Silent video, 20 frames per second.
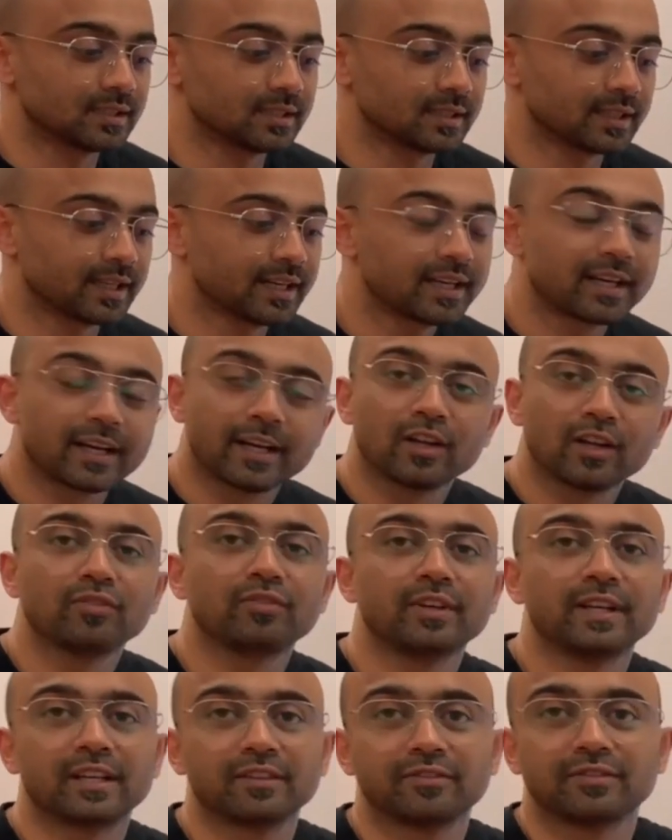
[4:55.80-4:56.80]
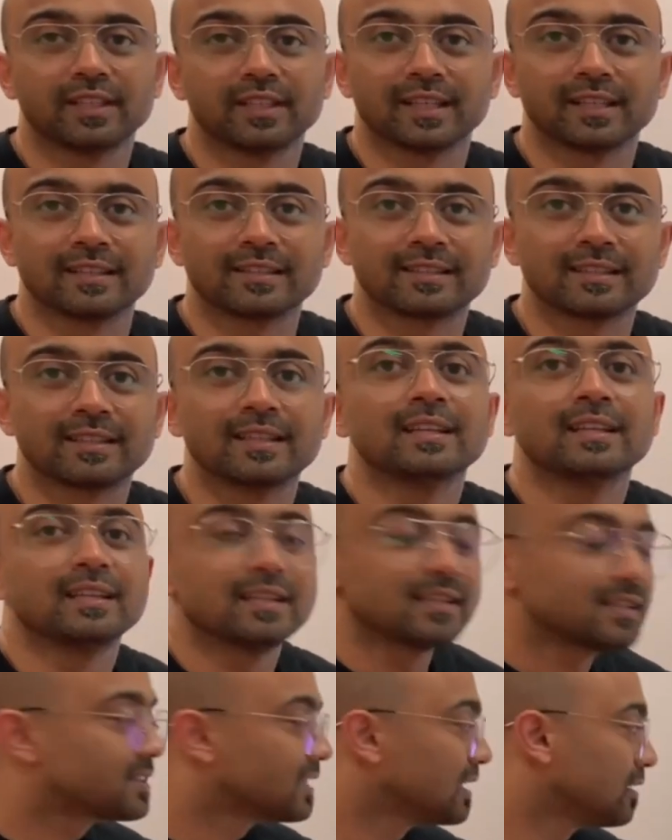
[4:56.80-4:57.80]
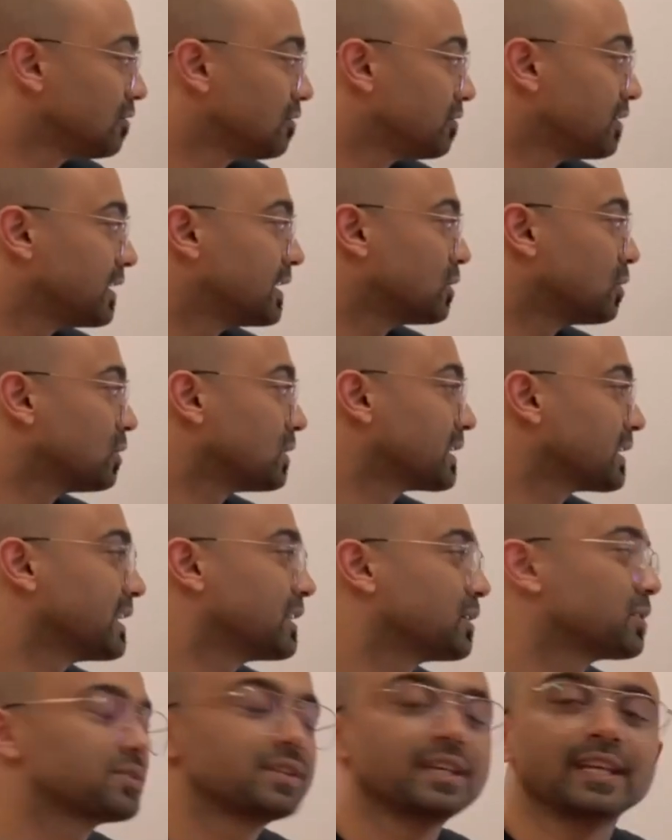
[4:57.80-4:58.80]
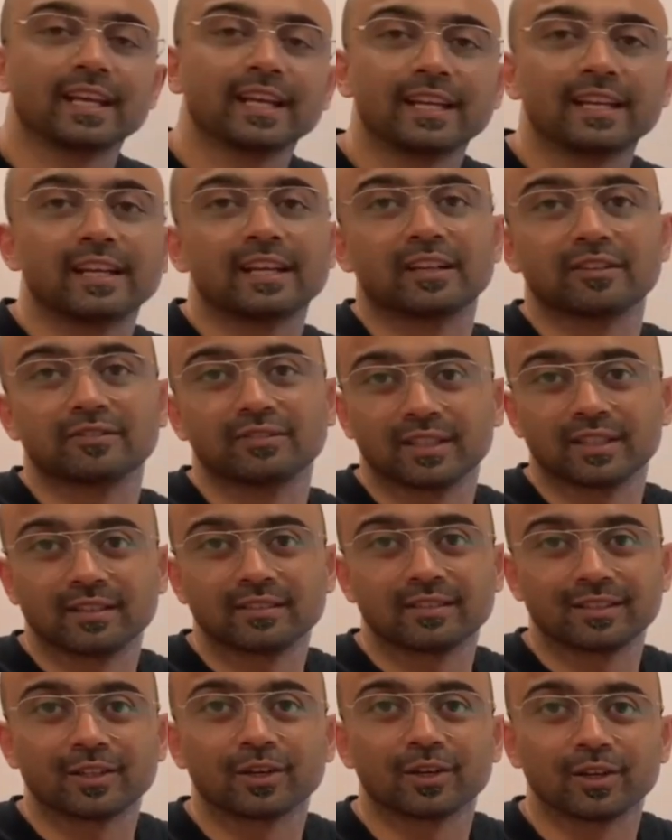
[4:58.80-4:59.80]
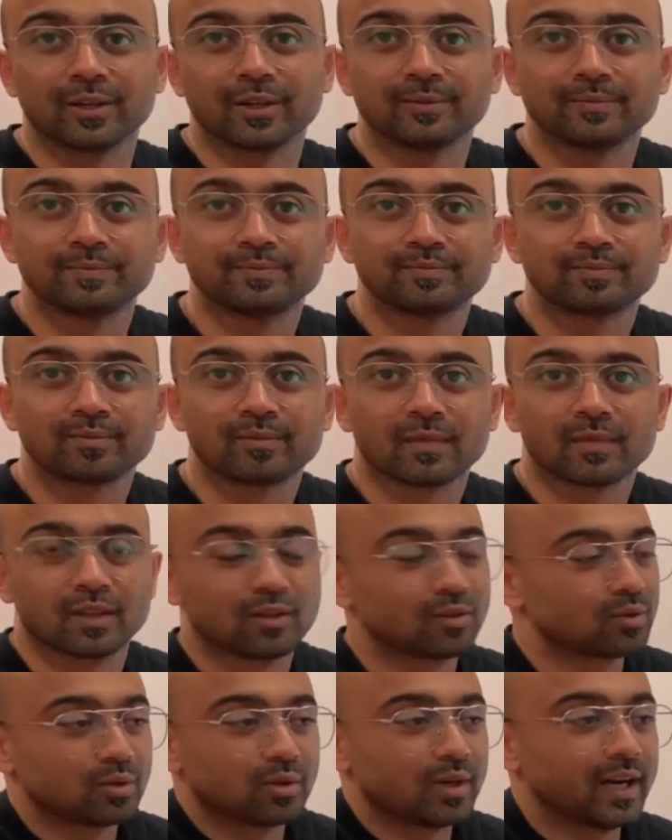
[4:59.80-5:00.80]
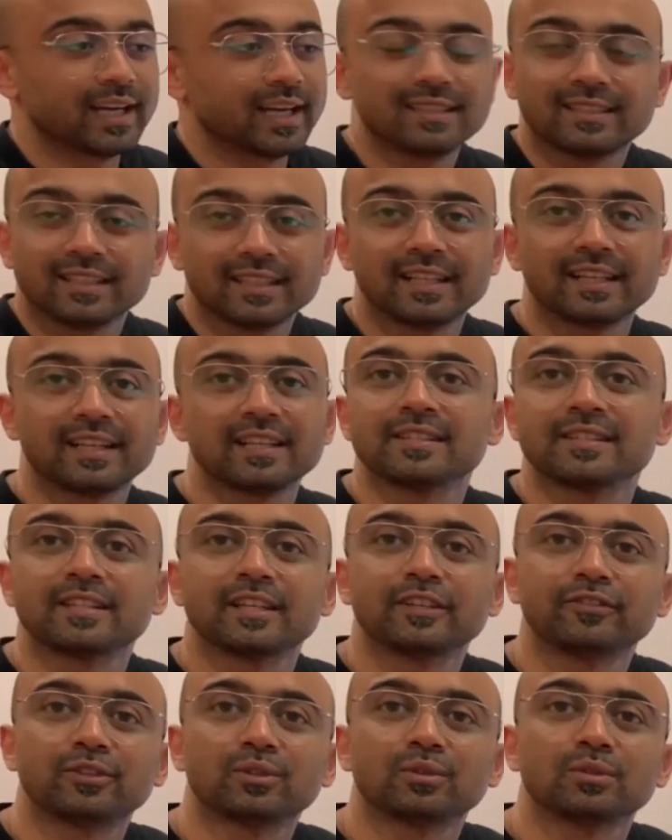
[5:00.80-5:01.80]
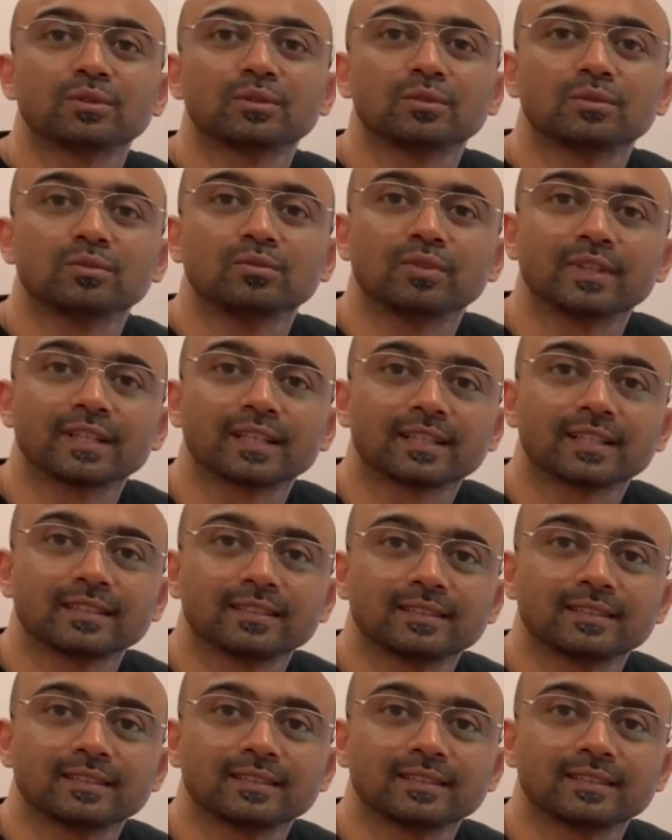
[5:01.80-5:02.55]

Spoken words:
get rid of interference, still we don't get to see any interference at all. So I think it is safe to work.